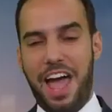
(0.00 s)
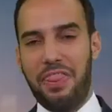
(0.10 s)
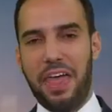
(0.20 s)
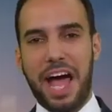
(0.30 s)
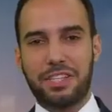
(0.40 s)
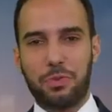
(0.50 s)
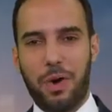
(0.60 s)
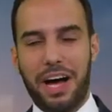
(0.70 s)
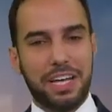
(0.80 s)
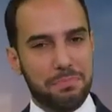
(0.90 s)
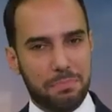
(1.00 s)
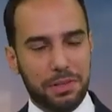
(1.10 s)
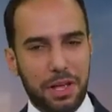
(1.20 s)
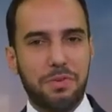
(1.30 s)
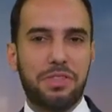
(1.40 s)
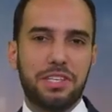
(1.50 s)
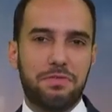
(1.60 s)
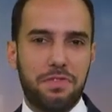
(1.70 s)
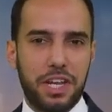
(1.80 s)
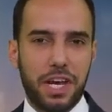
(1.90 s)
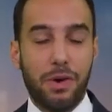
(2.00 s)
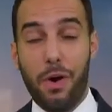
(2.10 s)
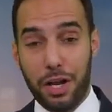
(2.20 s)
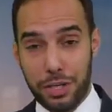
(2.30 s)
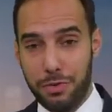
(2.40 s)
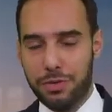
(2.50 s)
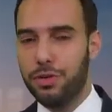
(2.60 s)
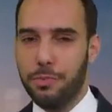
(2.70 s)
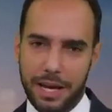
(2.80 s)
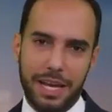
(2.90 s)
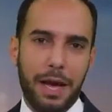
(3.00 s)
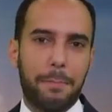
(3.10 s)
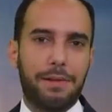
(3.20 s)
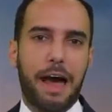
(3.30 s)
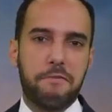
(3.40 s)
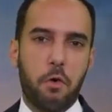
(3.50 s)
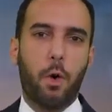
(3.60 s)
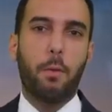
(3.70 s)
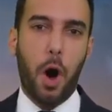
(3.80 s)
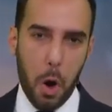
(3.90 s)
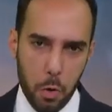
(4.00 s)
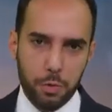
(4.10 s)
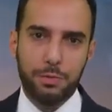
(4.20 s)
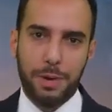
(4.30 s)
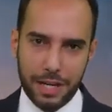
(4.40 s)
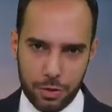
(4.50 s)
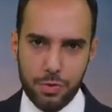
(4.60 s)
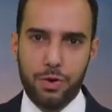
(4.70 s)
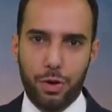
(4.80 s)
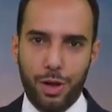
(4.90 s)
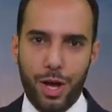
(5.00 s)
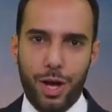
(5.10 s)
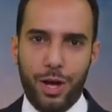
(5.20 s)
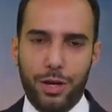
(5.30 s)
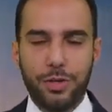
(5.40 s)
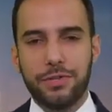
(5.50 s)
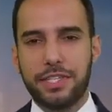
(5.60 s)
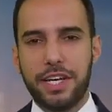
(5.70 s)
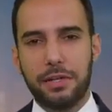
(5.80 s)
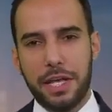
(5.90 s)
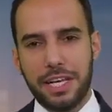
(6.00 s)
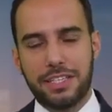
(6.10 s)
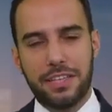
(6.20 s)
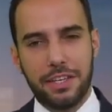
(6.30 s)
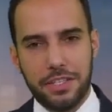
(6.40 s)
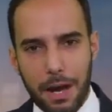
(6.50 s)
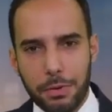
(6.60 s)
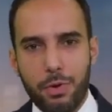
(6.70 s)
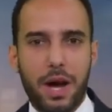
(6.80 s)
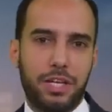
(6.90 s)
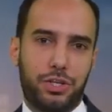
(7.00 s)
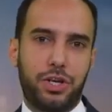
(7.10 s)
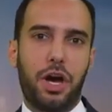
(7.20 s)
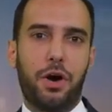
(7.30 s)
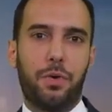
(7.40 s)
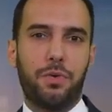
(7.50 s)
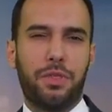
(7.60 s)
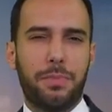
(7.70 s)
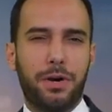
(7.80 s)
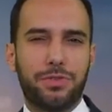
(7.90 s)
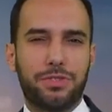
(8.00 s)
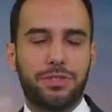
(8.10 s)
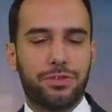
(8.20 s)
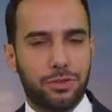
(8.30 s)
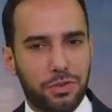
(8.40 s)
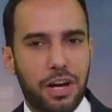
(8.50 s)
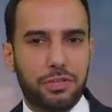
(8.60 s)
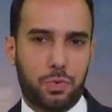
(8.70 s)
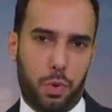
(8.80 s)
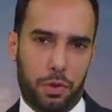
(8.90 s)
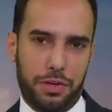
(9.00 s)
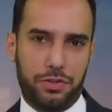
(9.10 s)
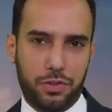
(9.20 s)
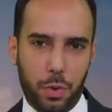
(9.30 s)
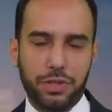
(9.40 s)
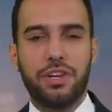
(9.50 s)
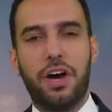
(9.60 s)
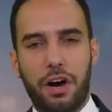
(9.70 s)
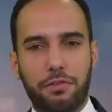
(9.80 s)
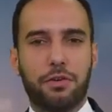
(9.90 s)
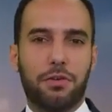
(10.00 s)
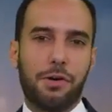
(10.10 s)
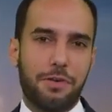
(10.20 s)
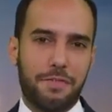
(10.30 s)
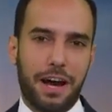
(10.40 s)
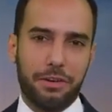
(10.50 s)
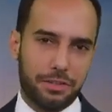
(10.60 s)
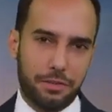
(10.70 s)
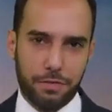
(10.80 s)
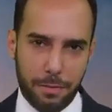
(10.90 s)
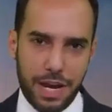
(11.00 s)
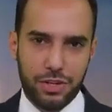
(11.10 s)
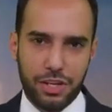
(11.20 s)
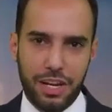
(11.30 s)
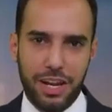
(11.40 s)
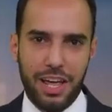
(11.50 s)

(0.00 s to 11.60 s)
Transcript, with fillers: And that's why, below this video on YouTube, a platform owned by Google, you'll see a link to the WHO, the most trustworthy source of coronavirus information.